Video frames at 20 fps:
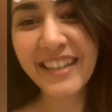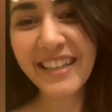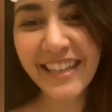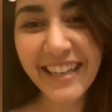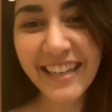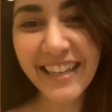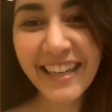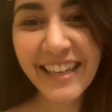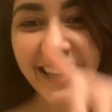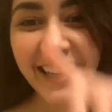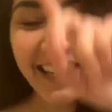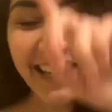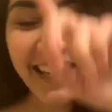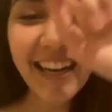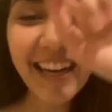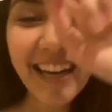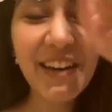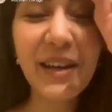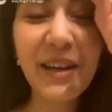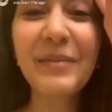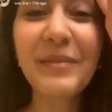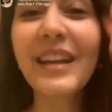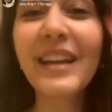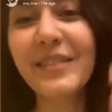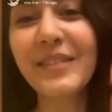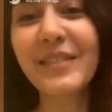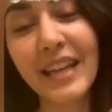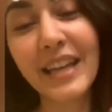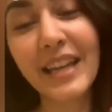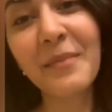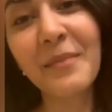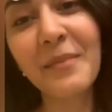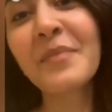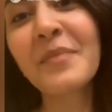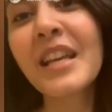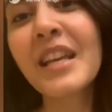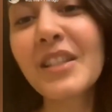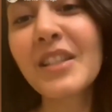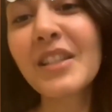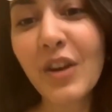Okay, but anyway, yeah.
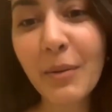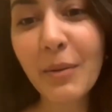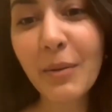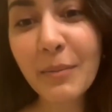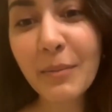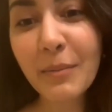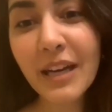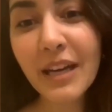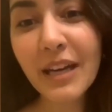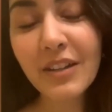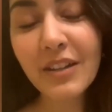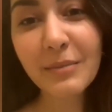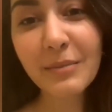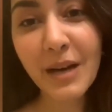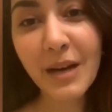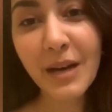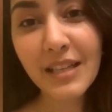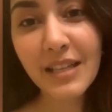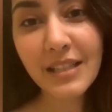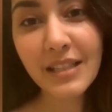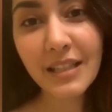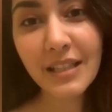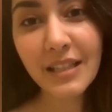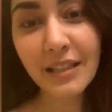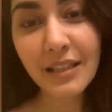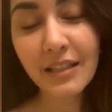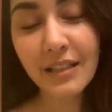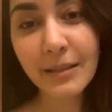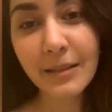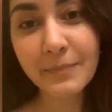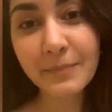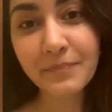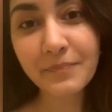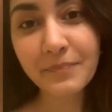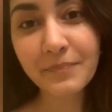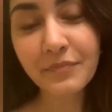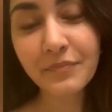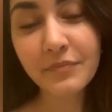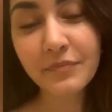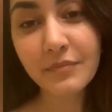So coming back to the mask,
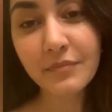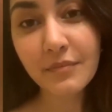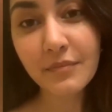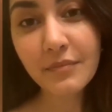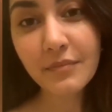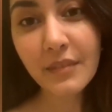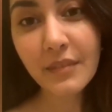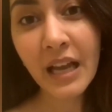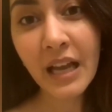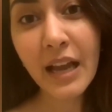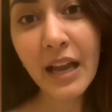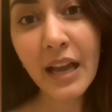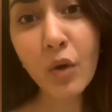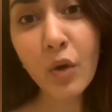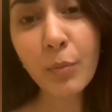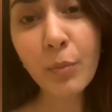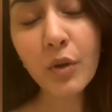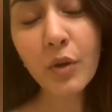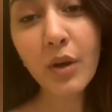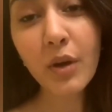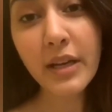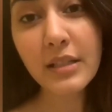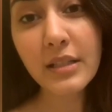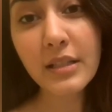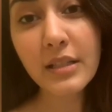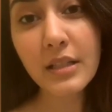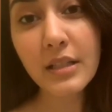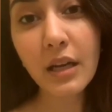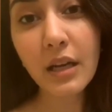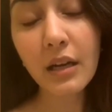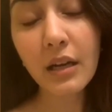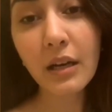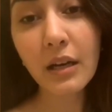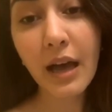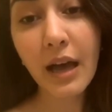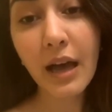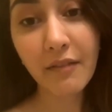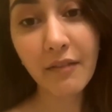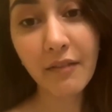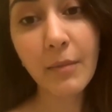I hope you guys
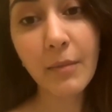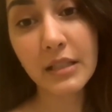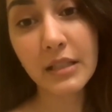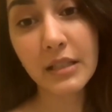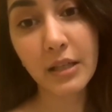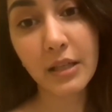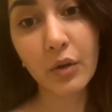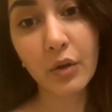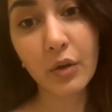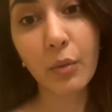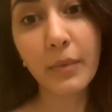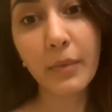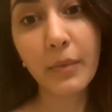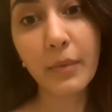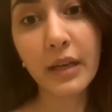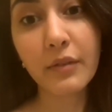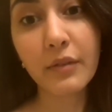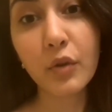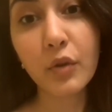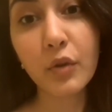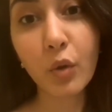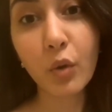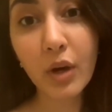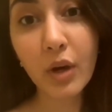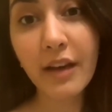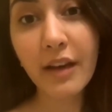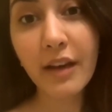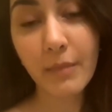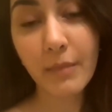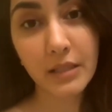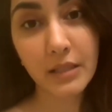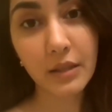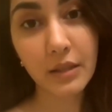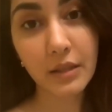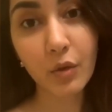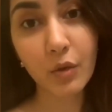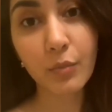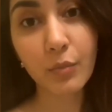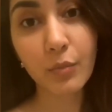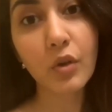have masks at home. And if you don't have masks
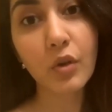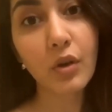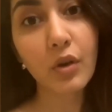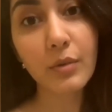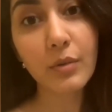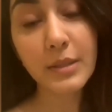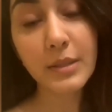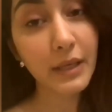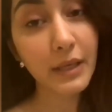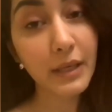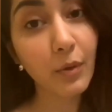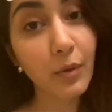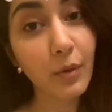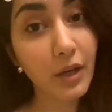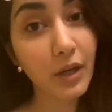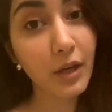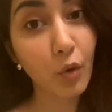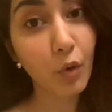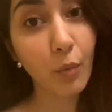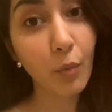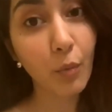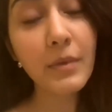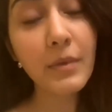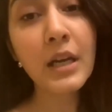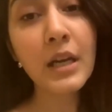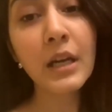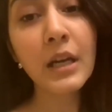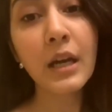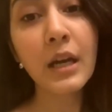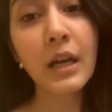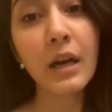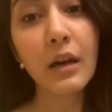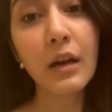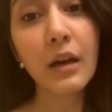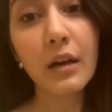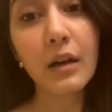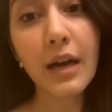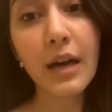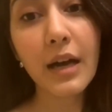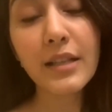at home, you can always make one at home.
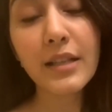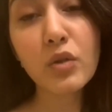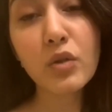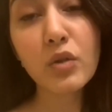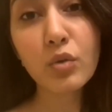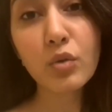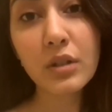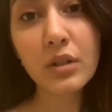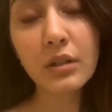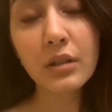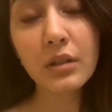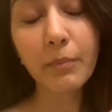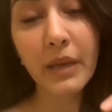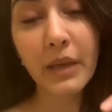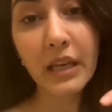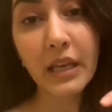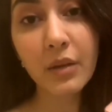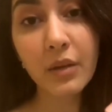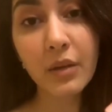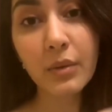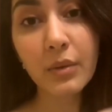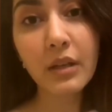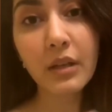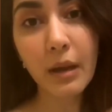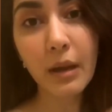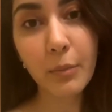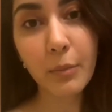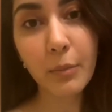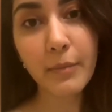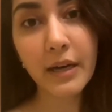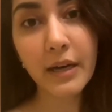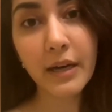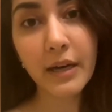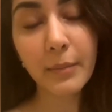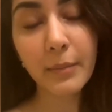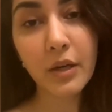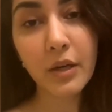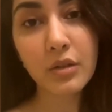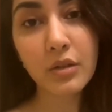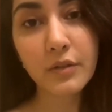Guys, make it with a rubber
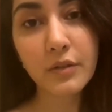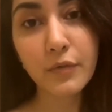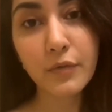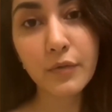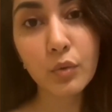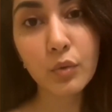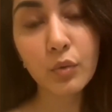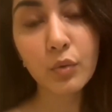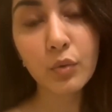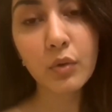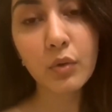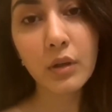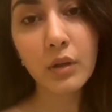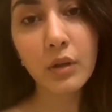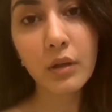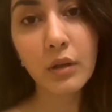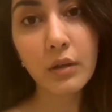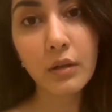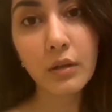band, because if you,